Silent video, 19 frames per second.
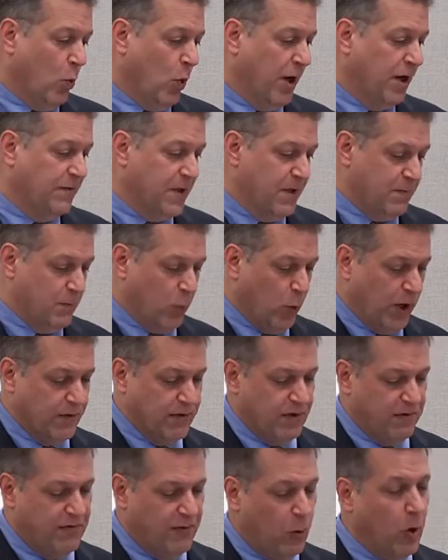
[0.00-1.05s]
One of the one
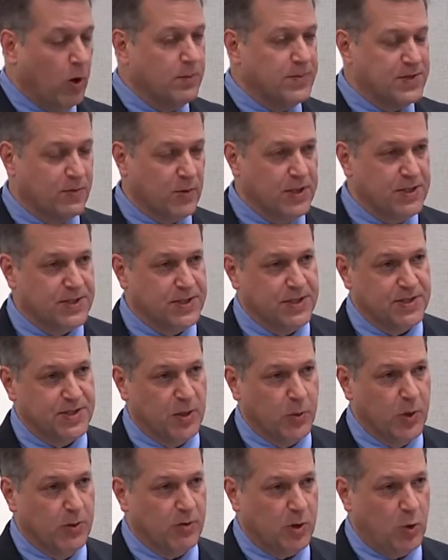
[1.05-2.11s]
of the forms, for instance,
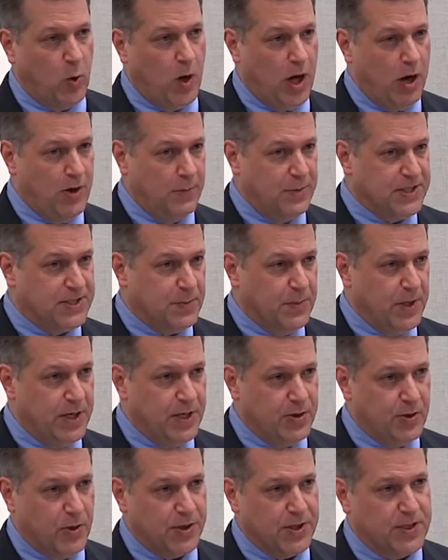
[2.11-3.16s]
that we require and
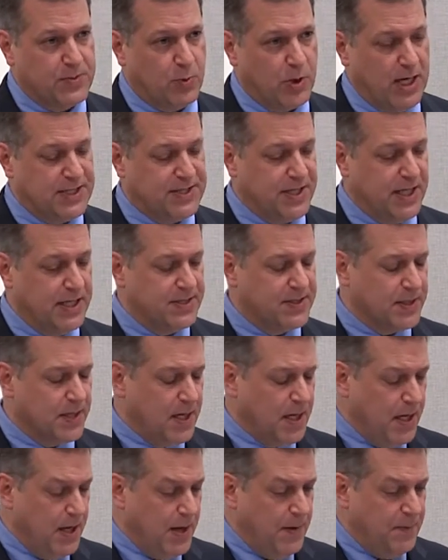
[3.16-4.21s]
submitted during this process
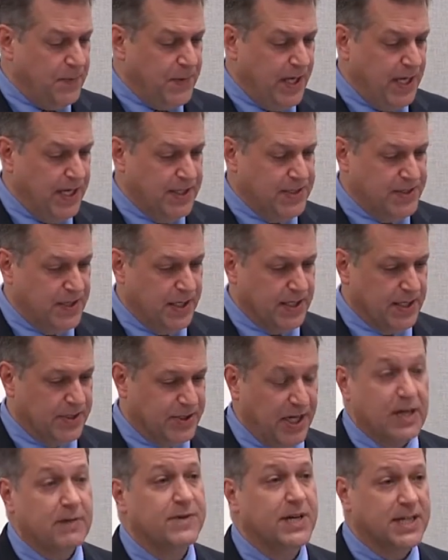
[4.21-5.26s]
is a
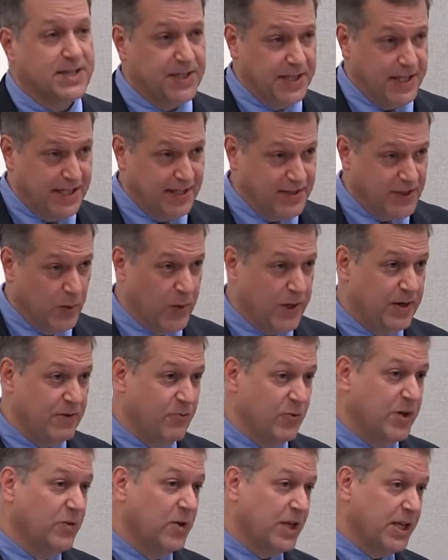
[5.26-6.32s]
chain of custody. So we,
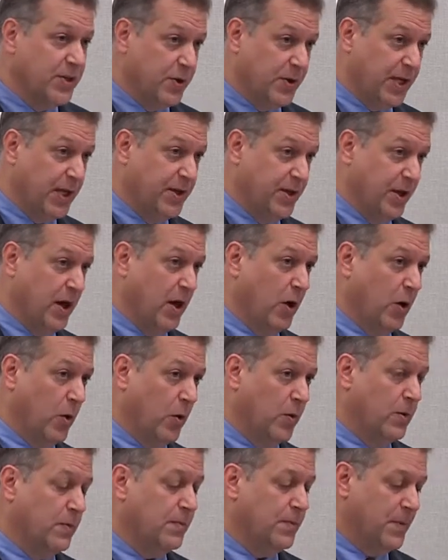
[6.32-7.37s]
we really do need to
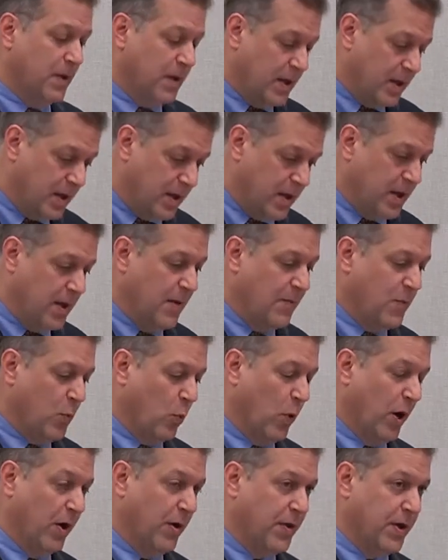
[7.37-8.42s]
know
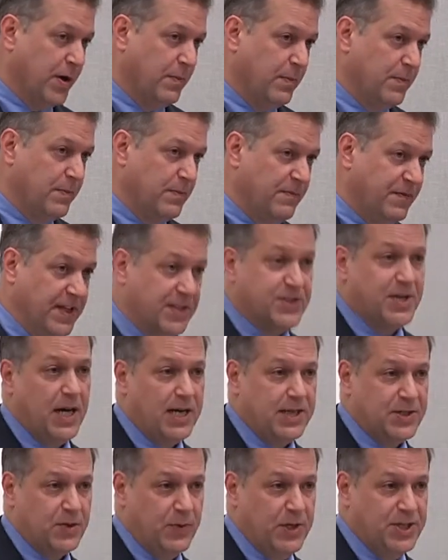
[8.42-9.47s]
where the
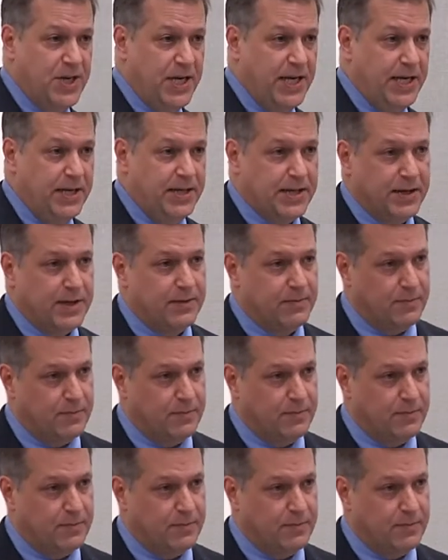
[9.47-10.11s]
feedstocks originated